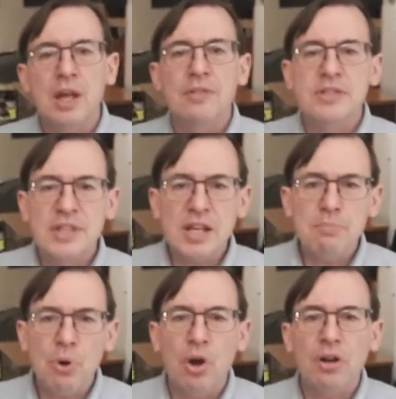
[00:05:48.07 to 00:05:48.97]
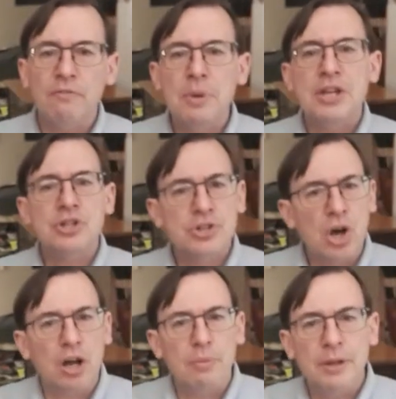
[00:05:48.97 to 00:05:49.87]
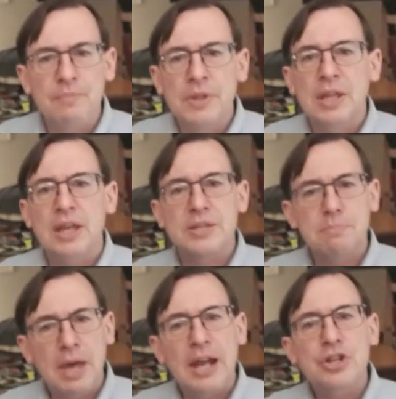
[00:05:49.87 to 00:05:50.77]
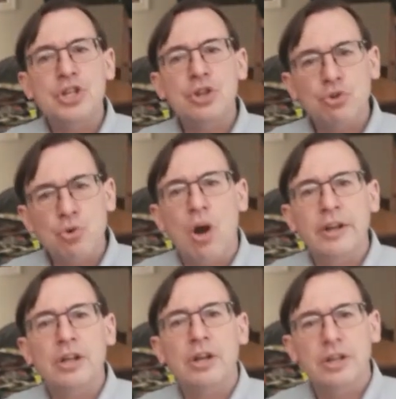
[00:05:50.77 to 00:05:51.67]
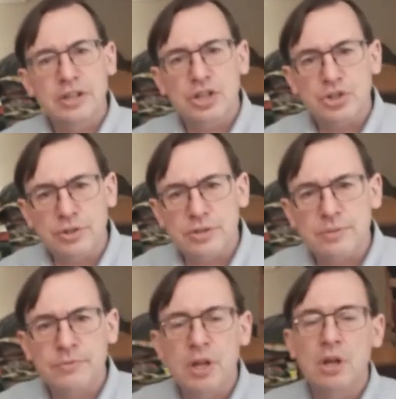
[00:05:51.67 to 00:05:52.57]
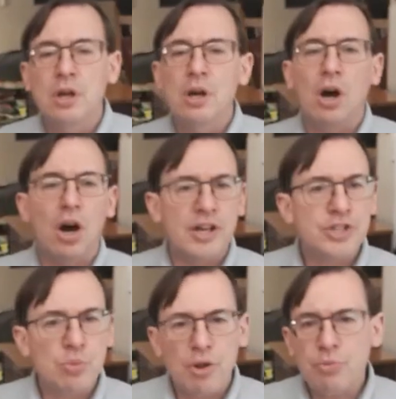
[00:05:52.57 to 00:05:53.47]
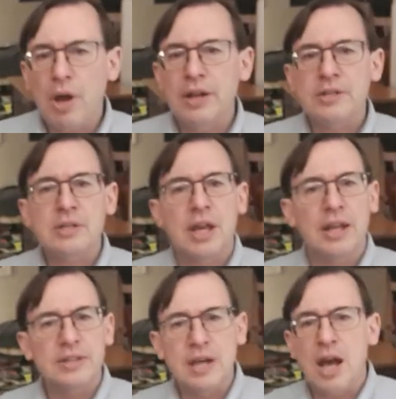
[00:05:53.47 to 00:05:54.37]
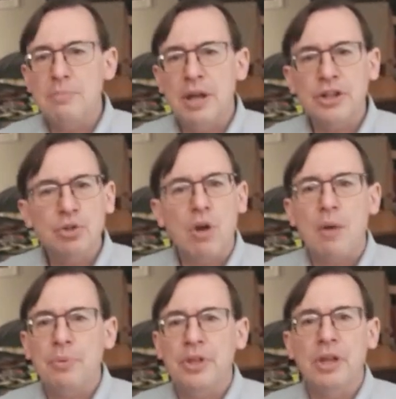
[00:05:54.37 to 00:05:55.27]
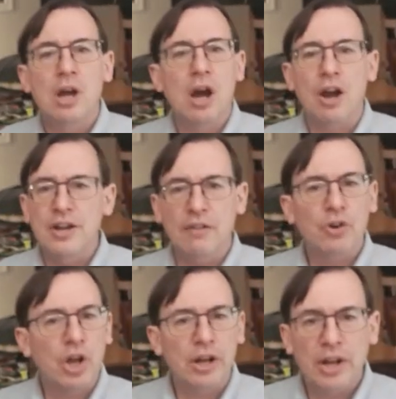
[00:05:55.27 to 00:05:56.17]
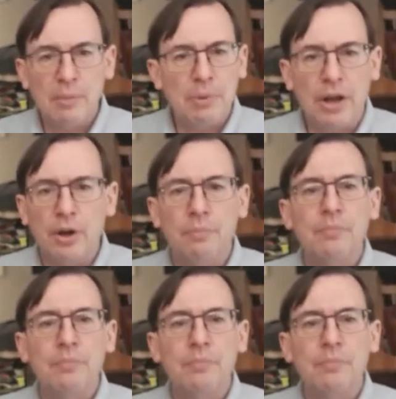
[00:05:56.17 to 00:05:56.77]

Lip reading: The second part of patient autonomy is managing chronic conditions. Osteoarthritis and diabetic neuropathy are never going to get better.